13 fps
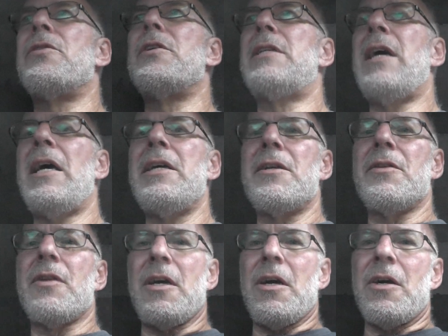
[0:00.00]
the data
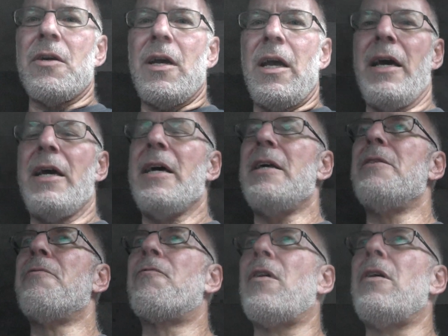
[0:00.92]
there.
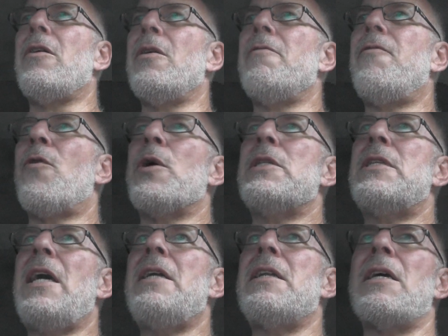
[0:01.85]
And for a
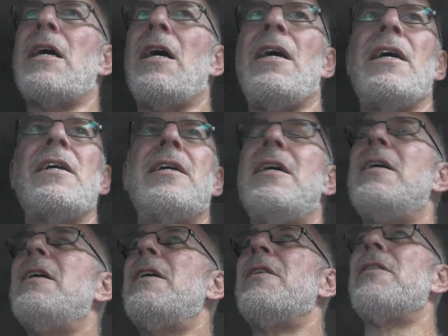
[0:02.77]
data guy,
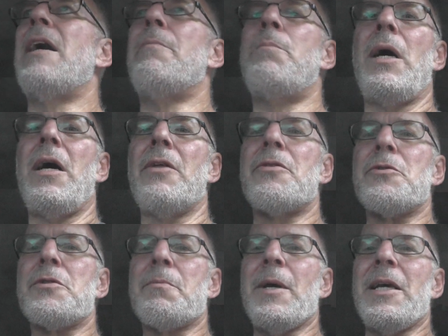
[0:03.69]
that
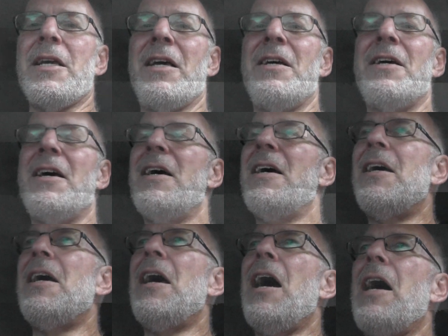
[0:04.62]
bothers me.
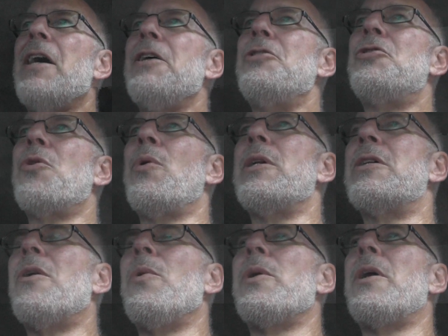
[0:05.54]
I enjoyed
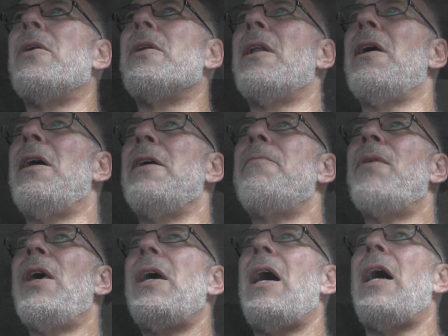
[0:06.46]
going online.
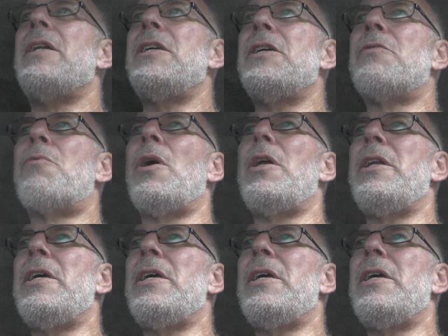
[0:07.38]
I did run